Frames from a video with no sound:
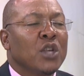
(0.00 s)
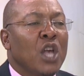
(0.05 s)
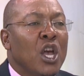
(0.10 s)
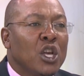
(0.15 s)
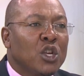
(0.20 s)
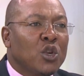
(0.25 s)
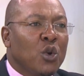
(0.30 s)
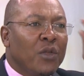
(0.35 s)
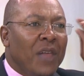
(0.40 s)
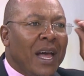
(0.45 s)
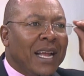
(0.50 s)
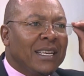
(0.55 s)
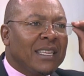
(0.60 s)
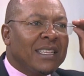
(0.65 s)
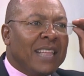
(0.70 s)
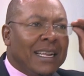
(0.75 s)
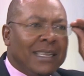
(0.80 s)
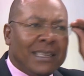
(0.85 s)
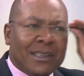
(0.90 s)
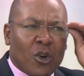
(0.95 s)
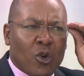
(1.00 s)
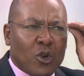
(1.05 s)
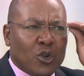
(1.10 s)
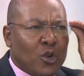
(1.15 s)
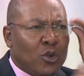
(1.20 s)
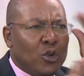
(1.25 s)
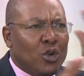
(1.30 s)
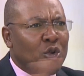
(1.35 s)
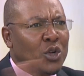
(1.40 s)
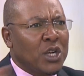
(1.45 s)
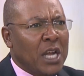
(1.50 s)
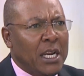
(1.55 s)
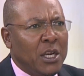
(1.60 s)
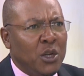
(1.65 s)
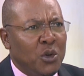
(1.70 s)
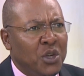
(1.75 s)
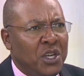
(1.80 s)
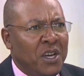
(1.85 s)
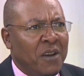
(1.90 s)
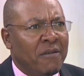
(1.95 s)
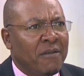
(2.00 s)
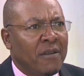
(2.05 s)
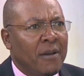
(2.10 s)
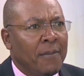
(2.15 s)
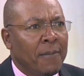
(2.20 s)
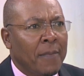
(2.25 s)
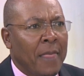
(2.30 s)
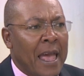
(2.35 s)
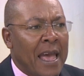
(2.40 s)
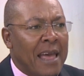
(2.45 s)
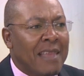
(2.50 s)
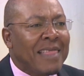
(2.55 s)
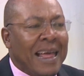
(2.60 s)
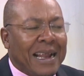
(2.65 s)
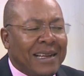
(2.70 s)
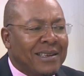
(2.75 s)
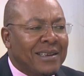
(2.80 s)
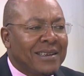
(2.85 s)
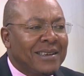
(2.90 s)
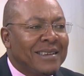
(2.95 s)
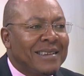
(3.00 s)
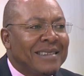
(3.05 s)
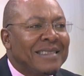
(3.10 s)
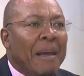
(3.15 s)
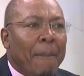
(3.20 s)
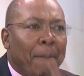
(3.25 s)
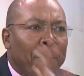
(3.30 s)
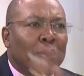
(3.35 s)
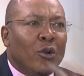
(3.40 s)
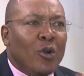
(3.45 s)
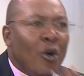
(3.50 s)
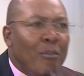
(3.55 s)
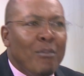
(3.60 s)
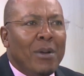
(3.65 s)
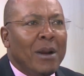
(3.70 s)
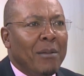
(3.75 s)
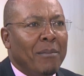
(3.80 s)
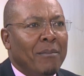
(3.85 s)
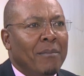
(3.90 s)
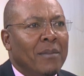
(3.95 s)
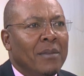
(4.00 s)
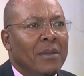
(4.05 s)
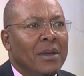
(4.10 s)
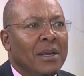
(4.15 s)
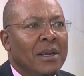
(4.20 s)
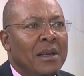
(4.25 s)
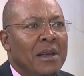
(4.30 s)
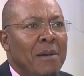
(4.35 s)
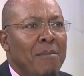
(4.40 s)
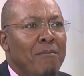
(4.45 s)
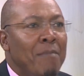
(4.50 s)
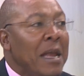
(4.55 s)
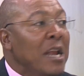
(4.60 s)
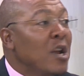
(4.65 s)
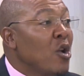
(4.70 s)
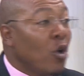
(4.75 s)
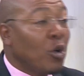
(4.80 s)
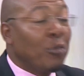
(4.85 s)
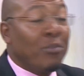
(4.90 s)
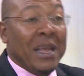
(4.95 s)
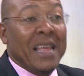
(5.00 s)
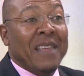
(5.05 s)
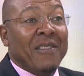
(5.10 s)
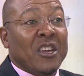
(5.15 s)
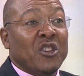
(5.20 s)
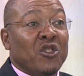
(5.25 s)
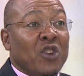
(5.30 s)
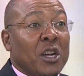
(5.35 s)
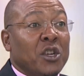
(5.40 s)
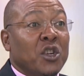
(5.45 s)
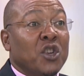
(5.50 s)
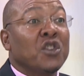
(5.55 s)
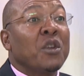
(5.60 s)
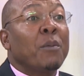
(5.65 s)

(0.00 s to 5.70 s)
And so that goes on to tell you, Jeff, that the problem may not be in the structures.